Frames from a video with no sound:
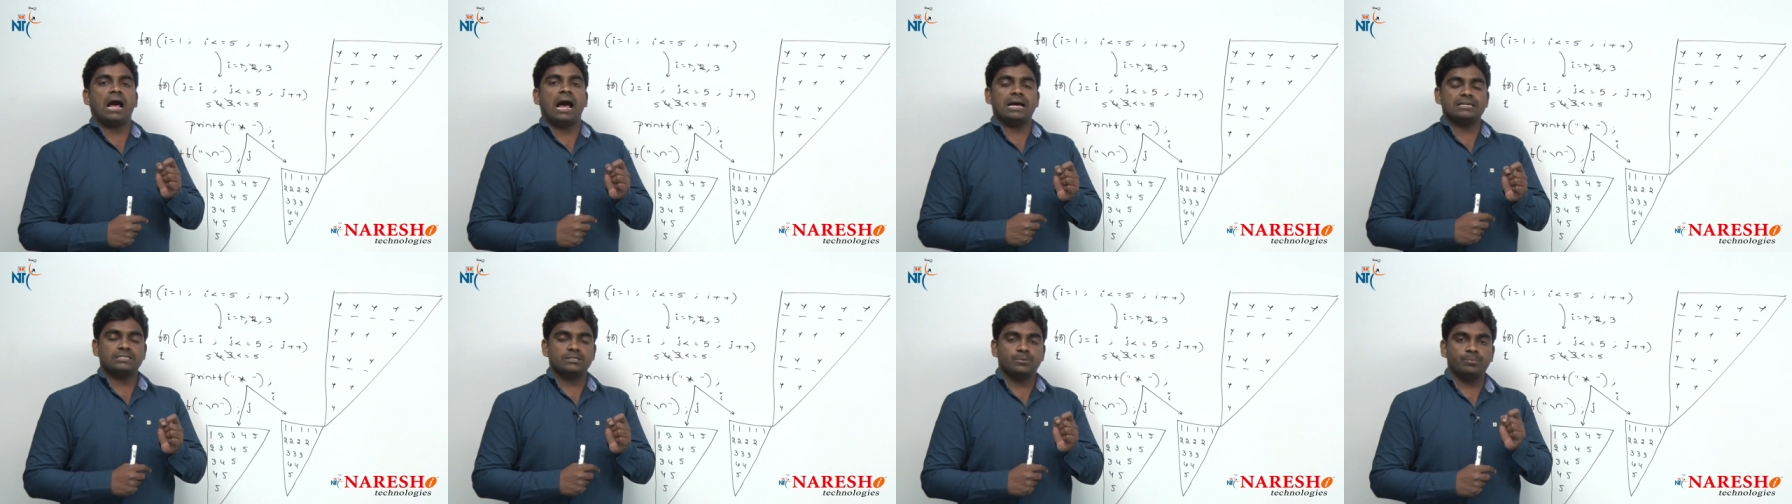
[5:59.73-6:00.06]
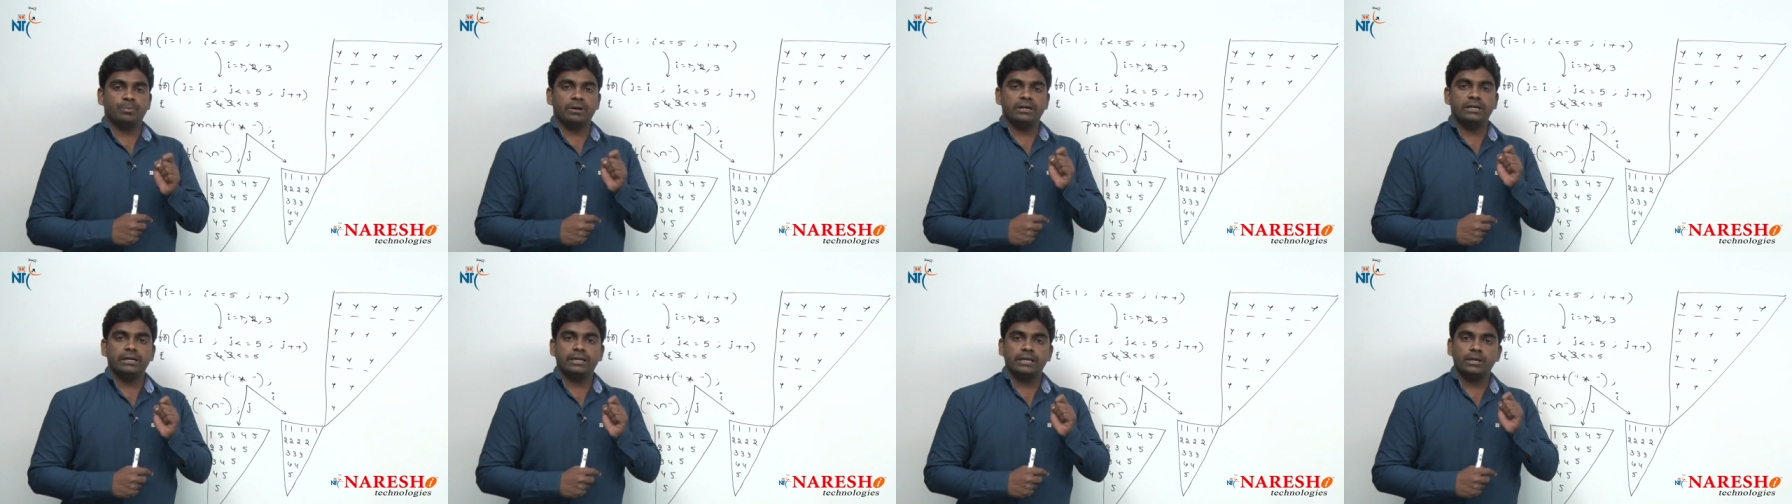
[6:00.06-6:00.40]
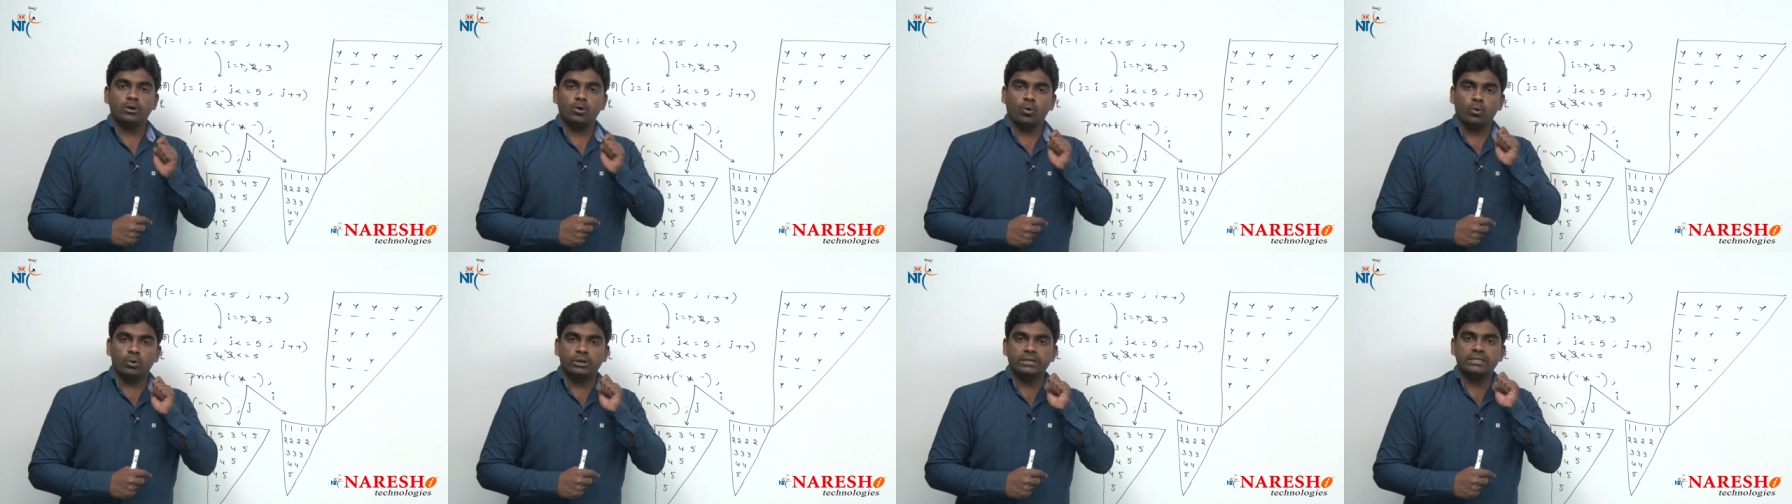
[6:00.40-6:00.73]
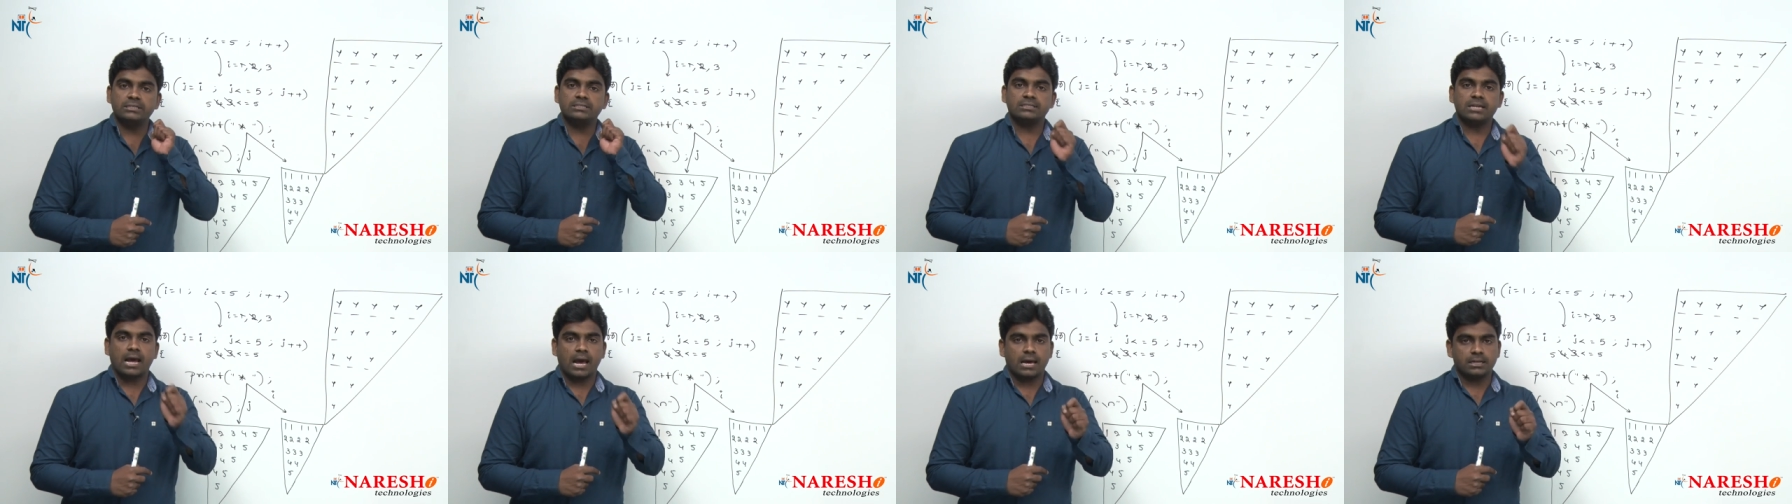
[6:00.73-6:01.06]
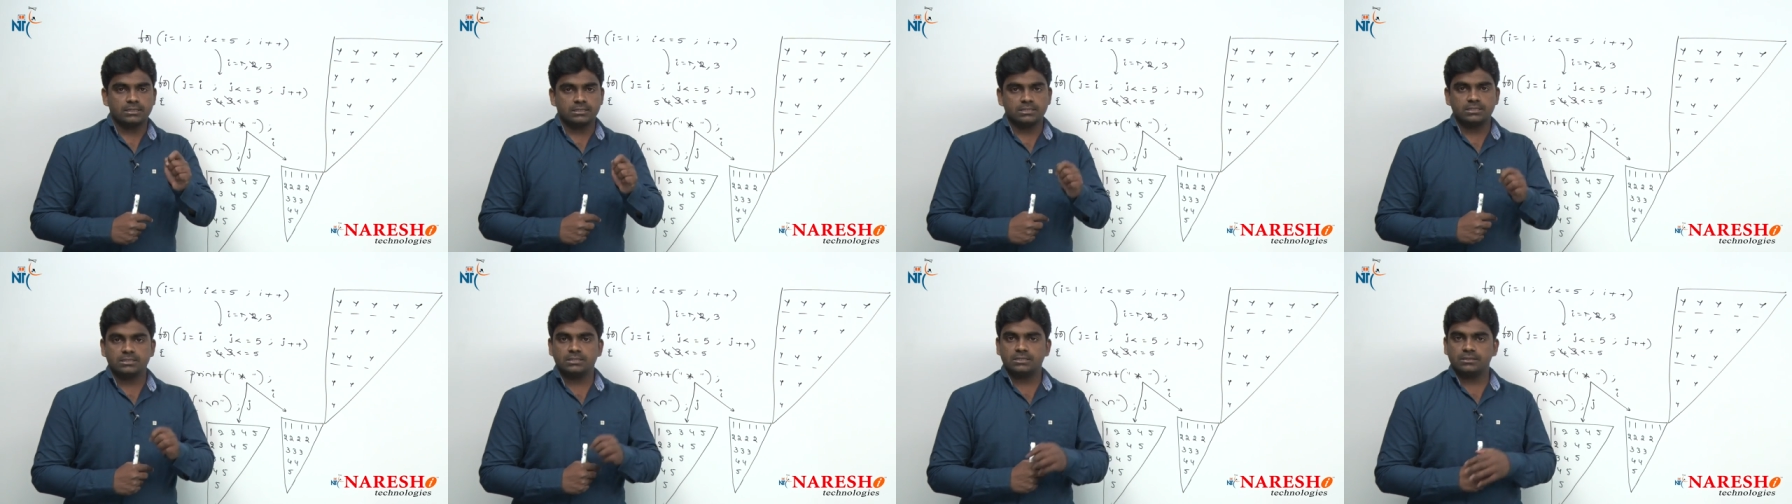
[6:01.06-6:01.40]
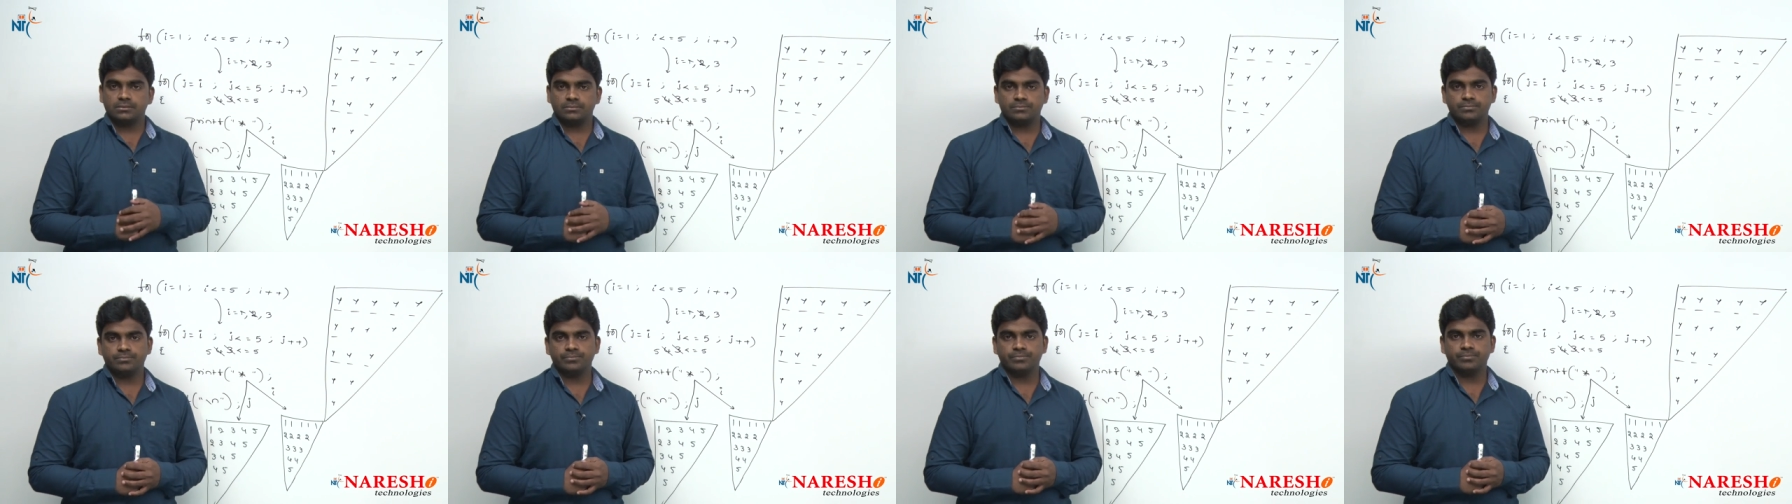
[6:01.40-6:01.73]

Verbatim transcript: ask printing only stars